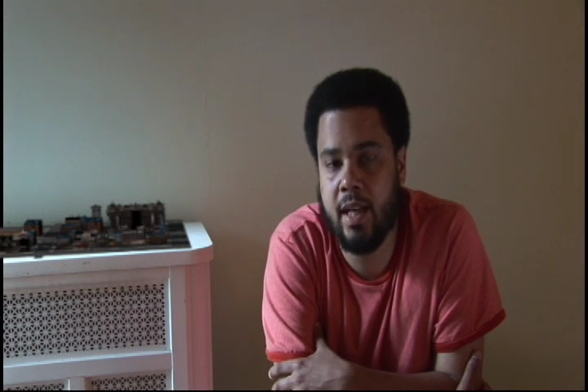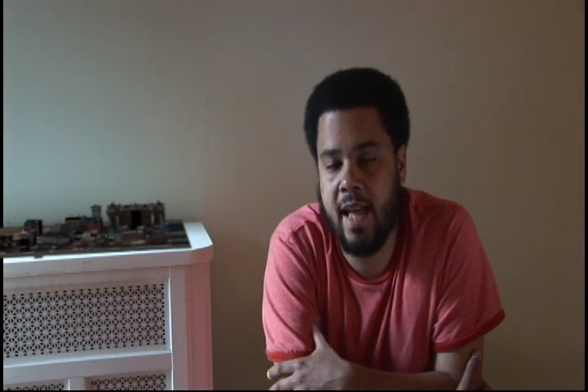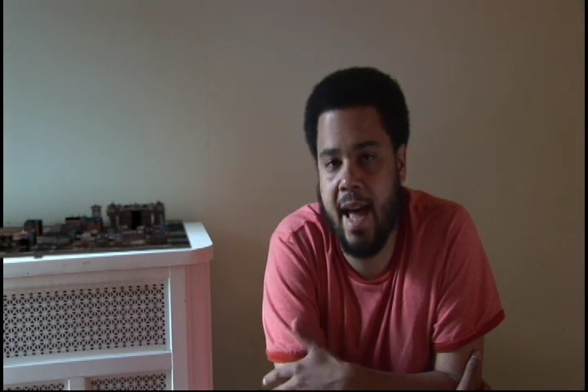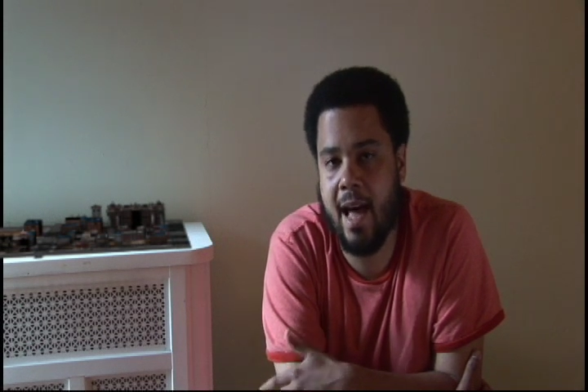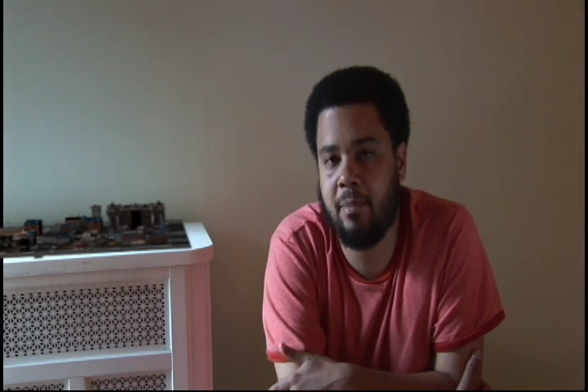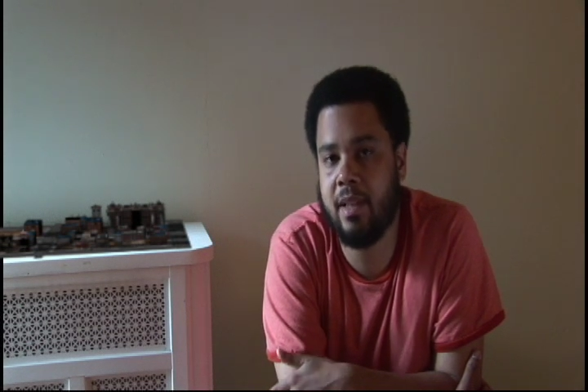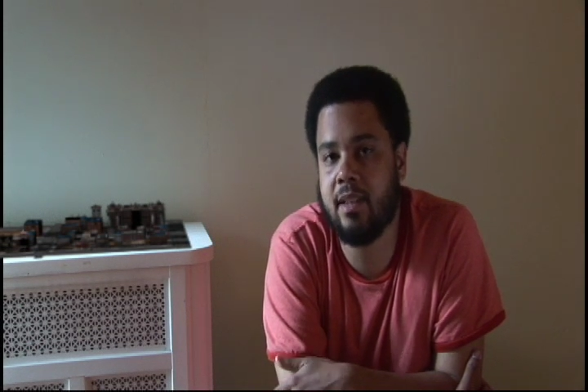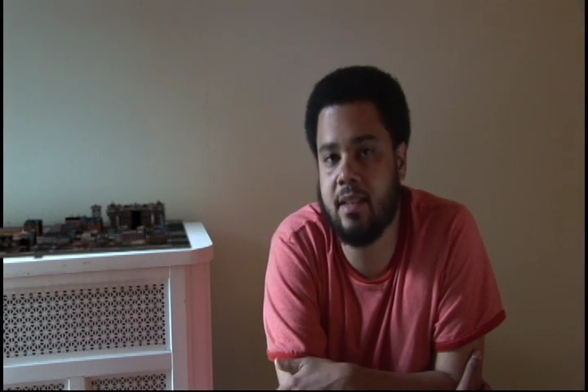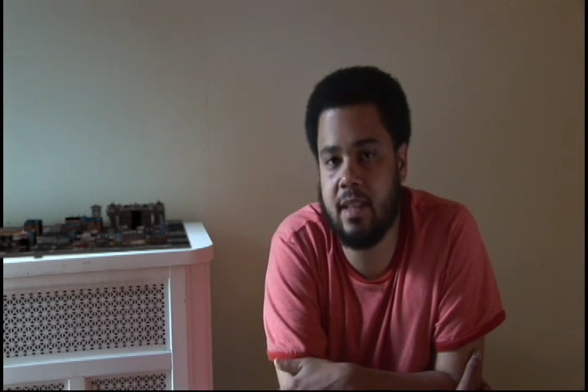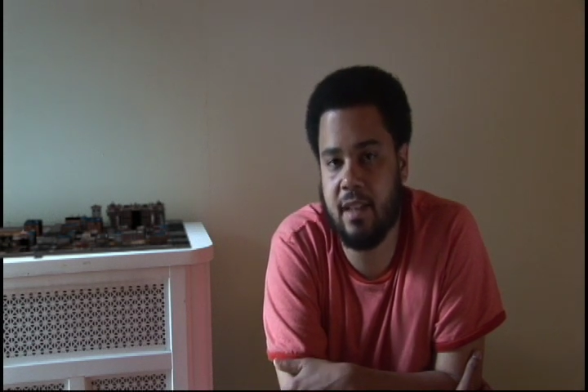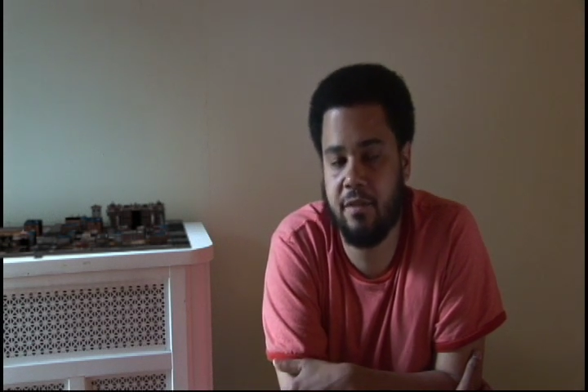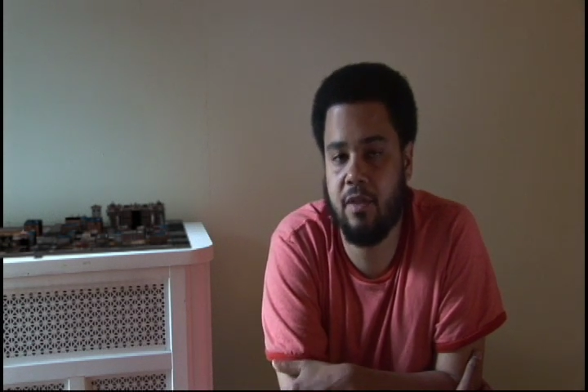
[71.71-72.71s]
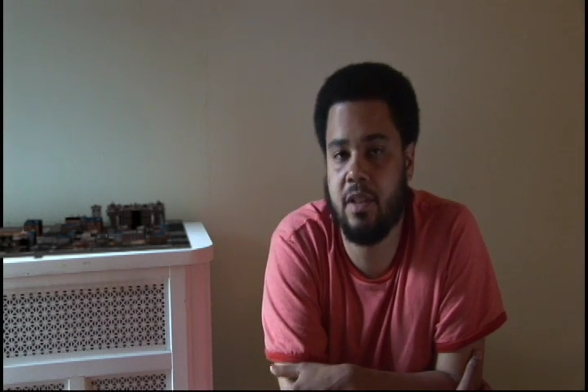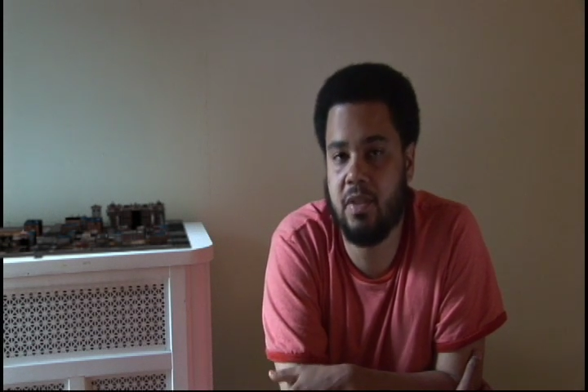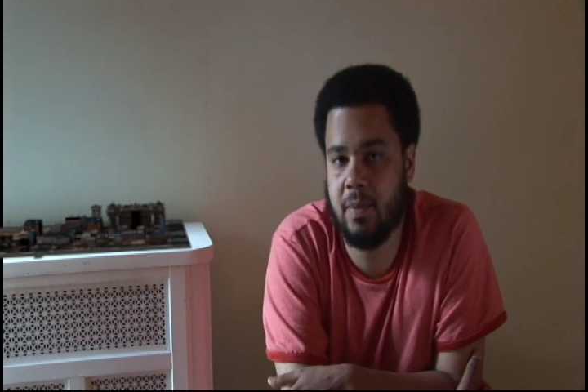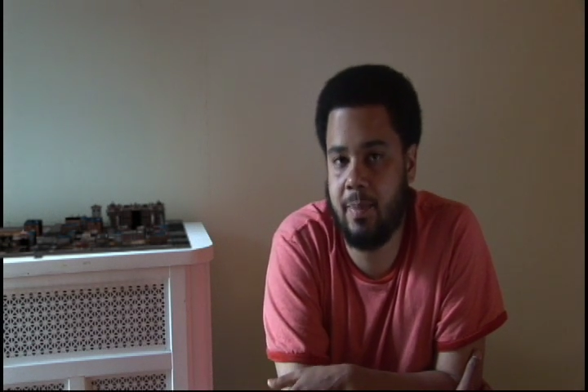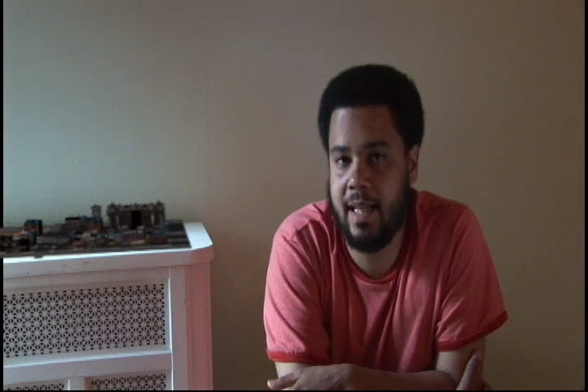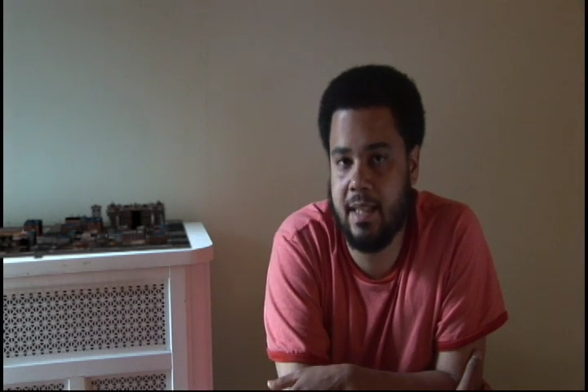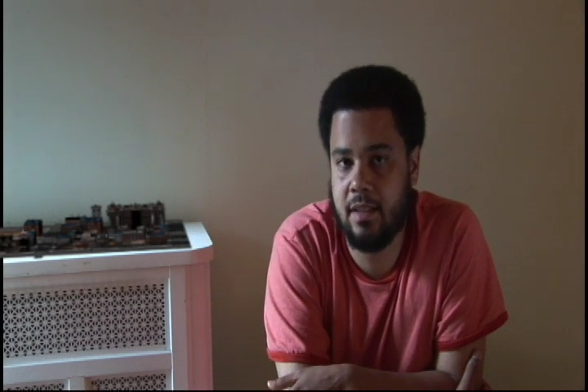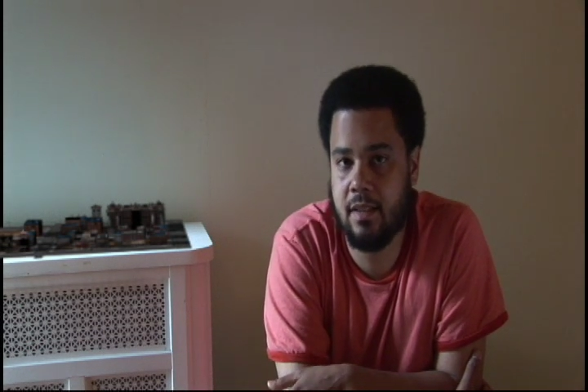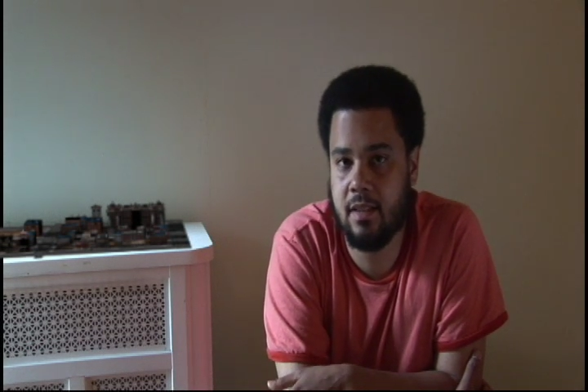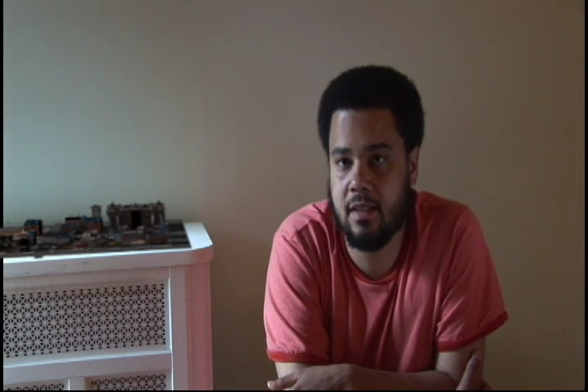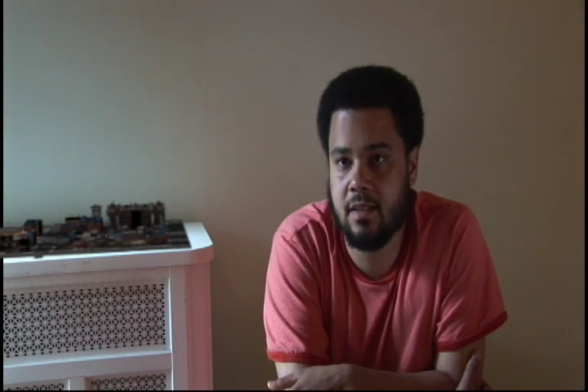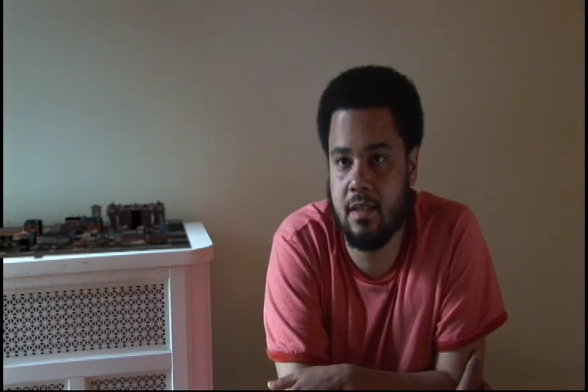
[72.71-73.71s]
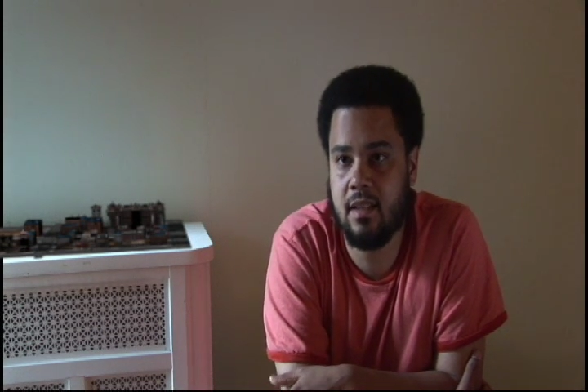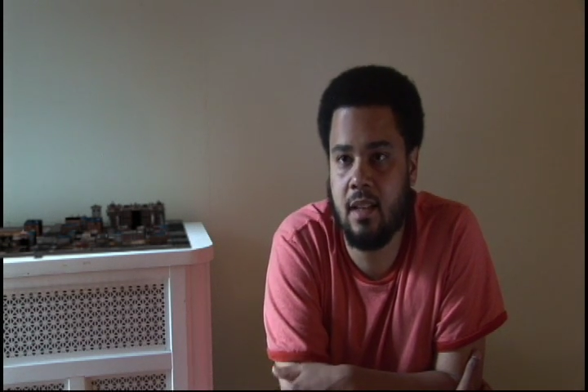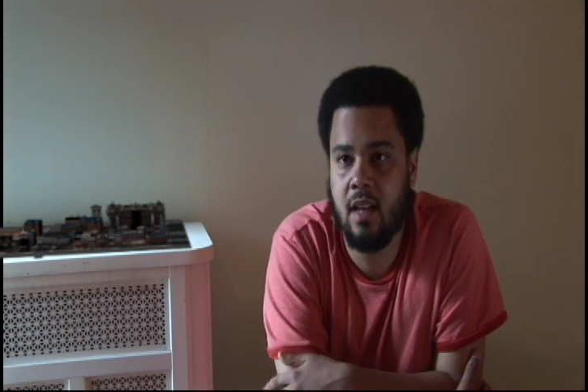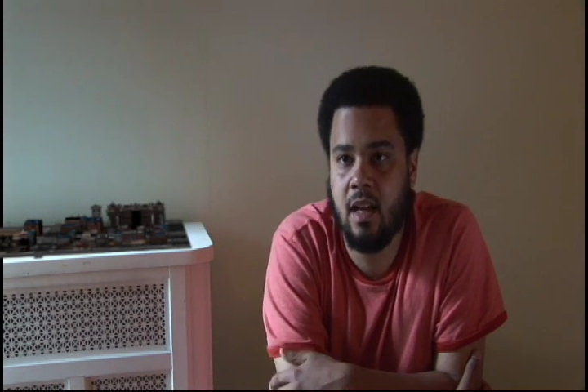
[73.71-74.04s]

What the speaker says: inhabit different spaces.